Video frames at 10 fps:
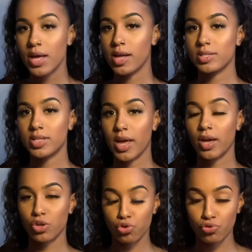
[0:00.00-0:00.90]
It's
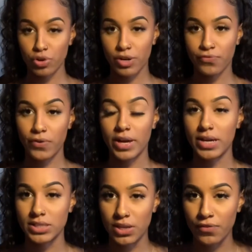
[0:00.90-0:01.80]
like you really feel like
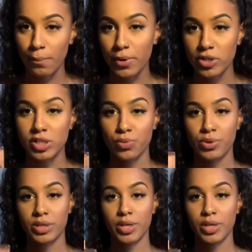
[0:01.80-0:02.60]
a different person with